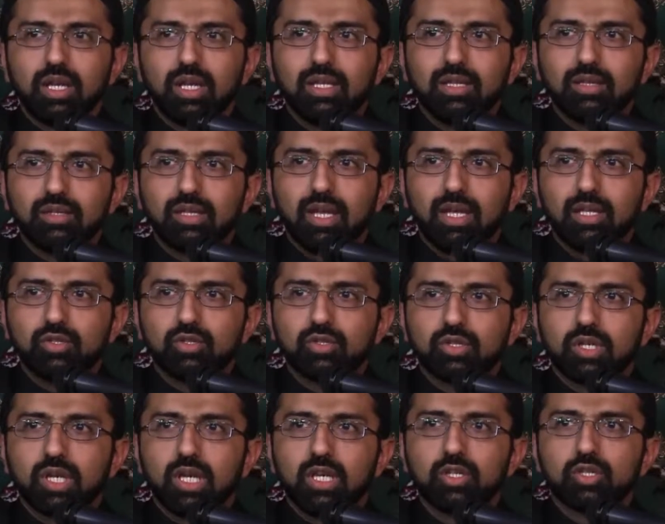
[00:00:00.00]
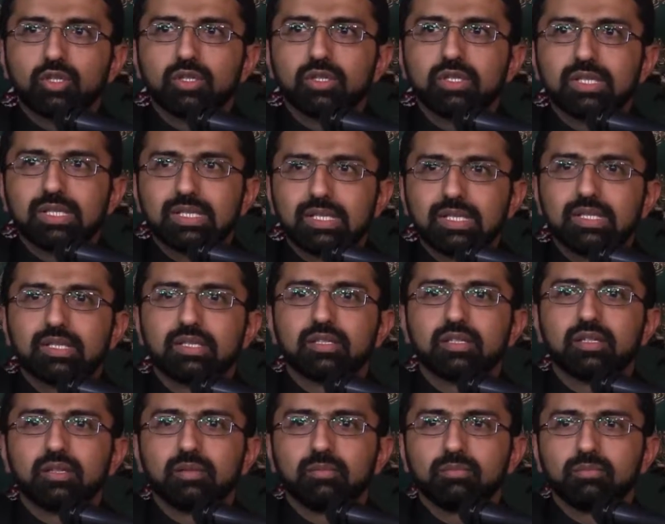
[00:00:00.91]
In the education
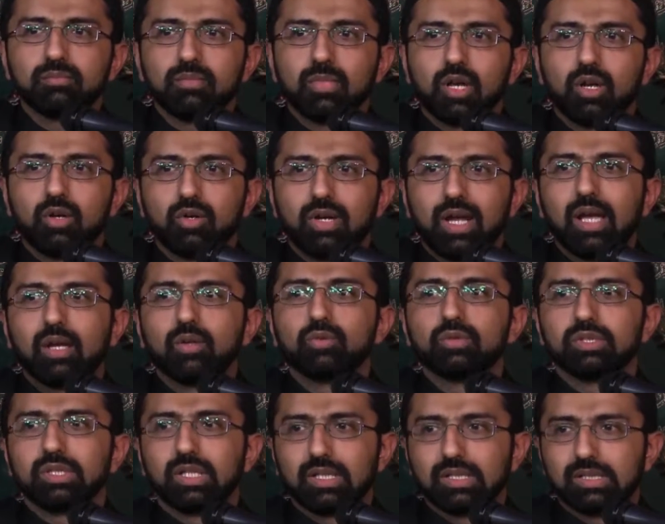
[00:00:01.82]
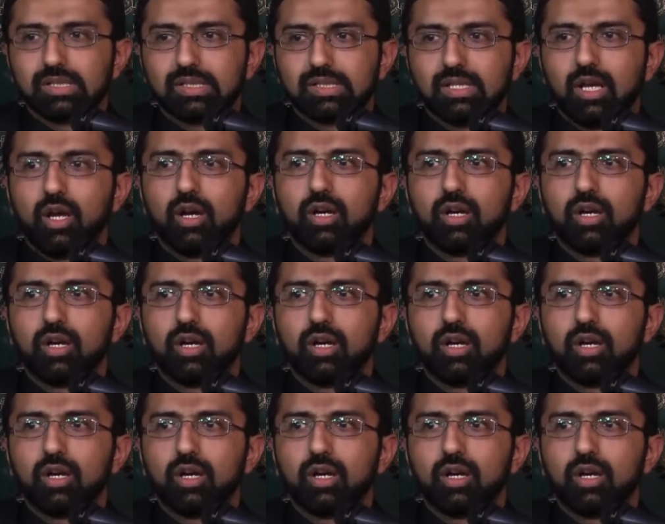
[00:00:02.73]
system around us,